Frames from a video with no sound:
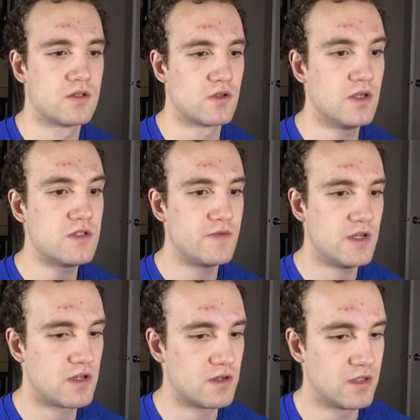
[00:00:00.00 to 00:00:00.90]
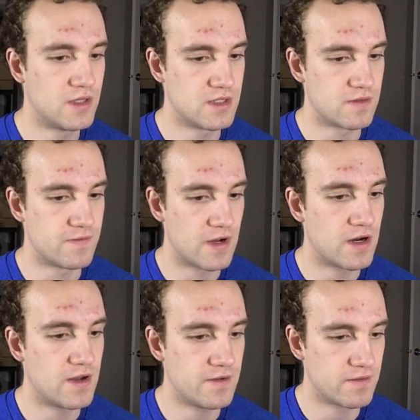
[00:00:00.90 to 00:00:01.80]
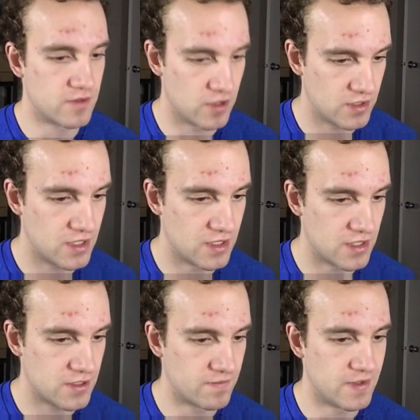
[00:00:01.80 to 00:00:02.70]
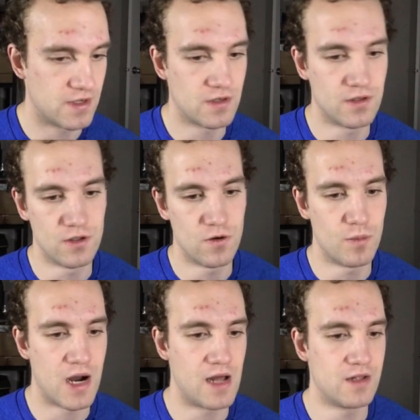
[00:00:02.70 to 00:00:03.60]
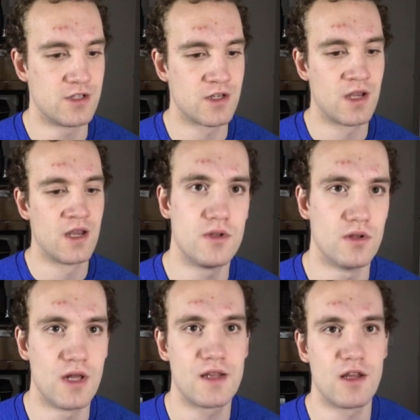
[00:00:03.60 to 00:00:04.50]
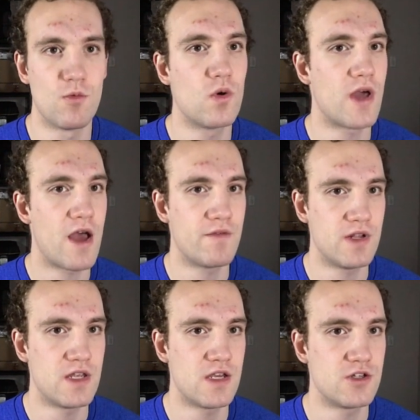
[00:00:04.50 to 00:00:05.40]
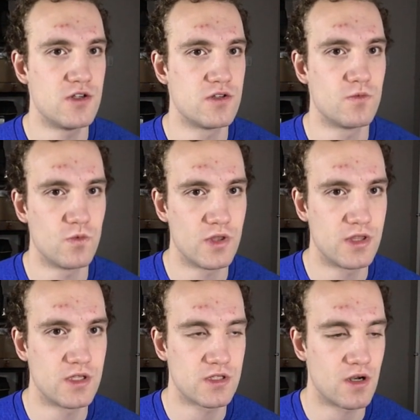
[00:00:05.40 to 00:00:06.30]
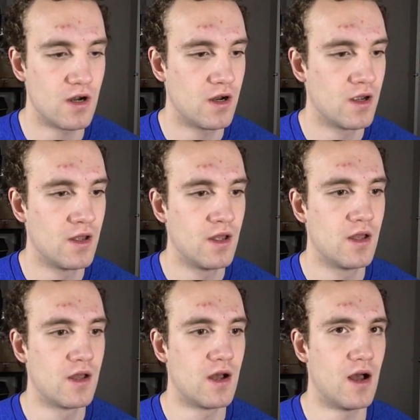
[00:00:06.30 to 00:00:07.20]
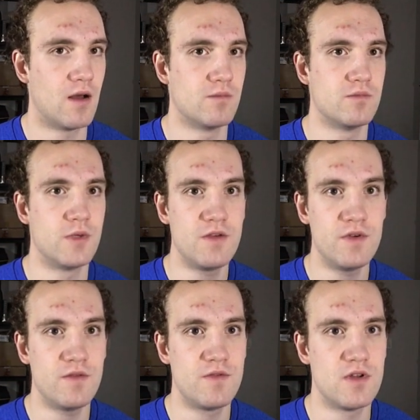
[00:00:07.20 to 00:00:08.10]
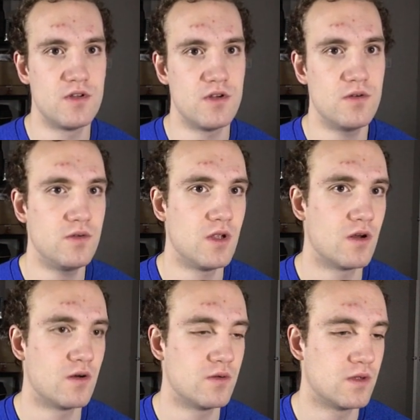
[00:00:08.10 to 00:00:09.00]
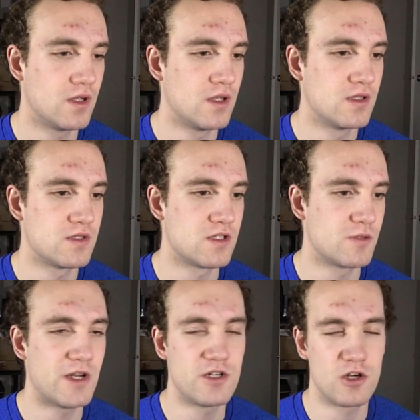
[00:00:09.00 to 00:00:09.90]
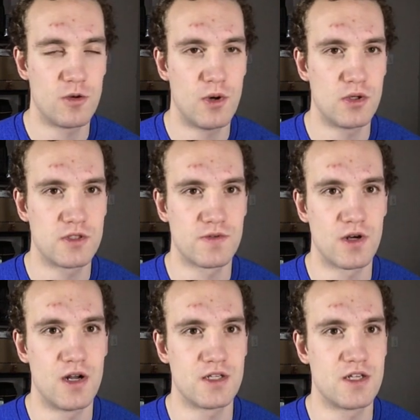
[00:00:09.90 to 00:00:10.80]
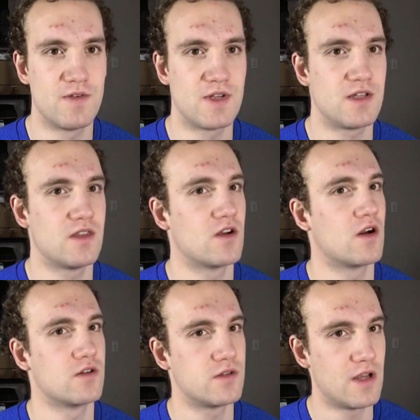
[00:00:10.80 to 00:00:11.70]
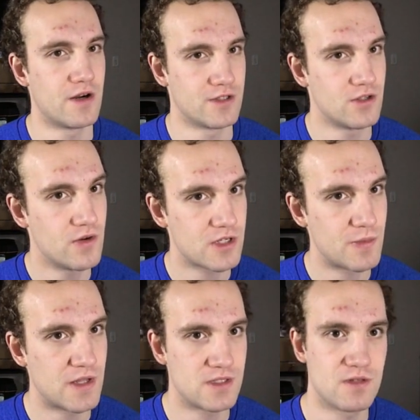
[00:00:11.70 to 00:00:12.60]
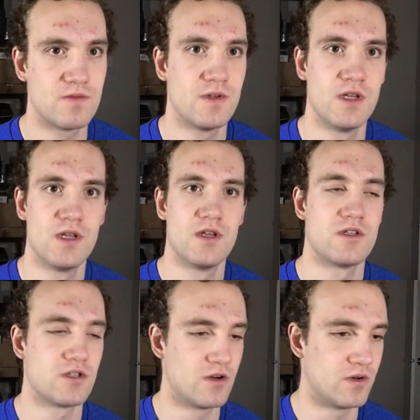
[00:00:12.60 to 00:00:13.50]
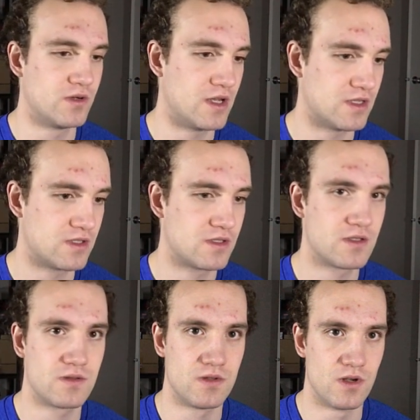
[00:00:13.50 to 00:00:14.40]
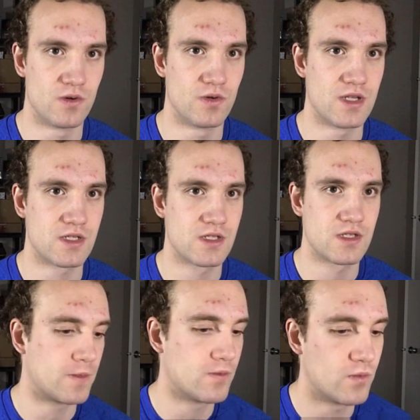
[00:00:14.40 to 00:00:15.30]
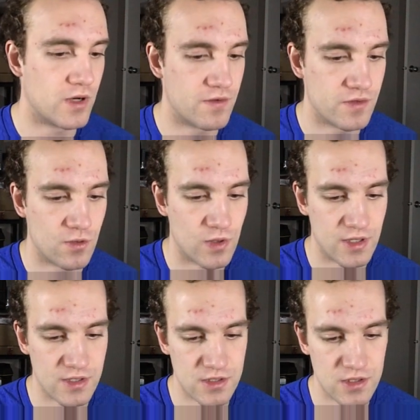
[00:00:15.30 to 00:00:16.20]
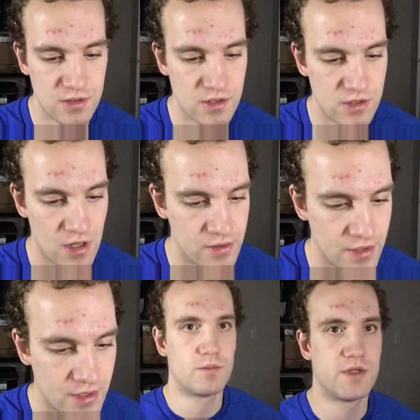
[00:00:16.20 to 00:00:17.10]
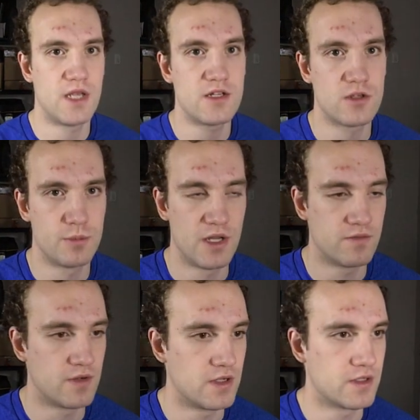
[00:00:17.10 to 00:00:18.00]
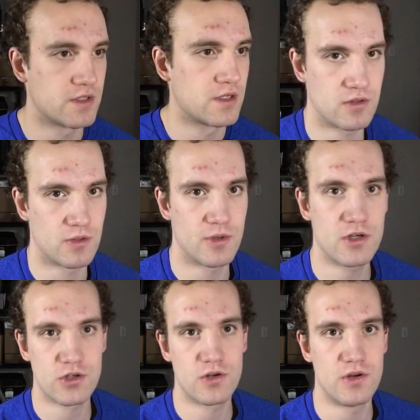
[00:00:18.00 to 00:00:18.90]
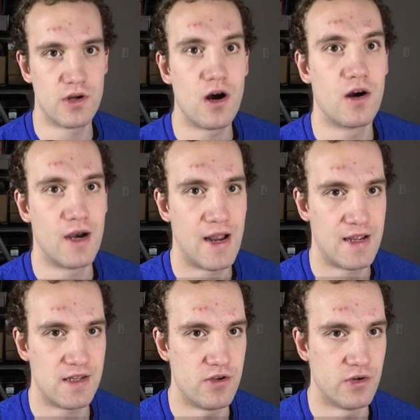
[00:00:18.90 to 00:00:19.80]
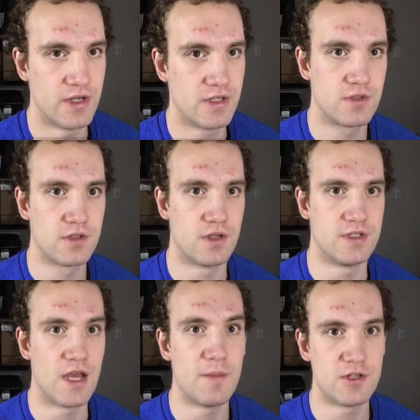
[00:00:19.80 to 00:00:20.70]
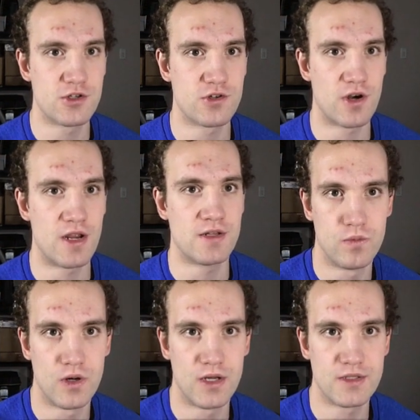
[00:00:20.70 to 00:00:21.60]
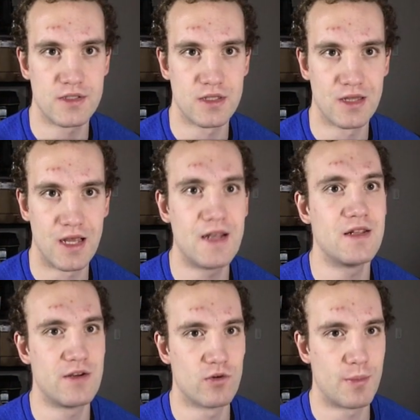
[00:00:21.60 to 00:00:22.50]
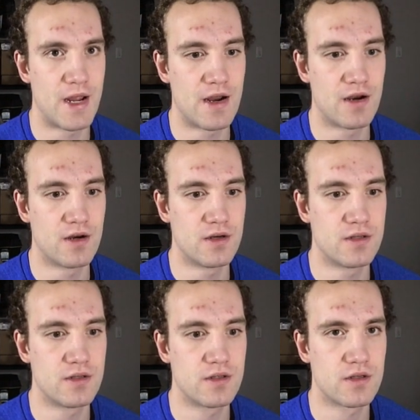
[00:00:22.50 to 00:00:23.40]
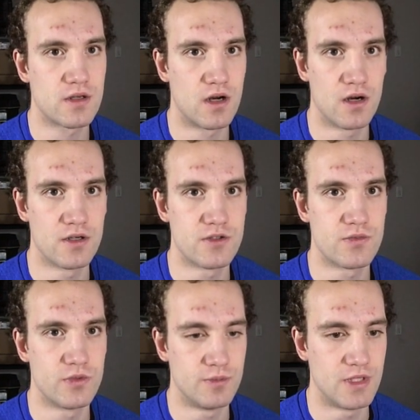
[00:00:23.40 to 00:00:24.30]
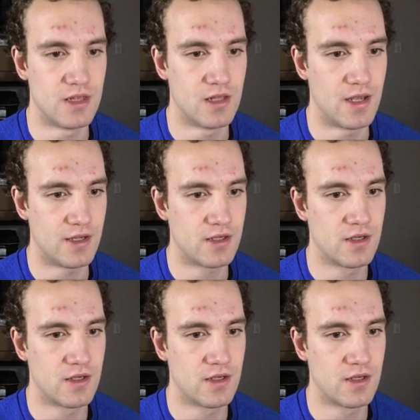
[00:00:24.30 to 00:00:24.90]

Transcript: So this vehicle is a very good condition vehicle, low mileage. You likely won't have any issues with this car. But even if you do, suspension components for Honda Civic, they aren't too expensive. So it's your risk, whatever you're willing to tolerate. Potential pitfalls. So I'm going to show you an RA unit to demonstrate what lightly repaired cars would be like.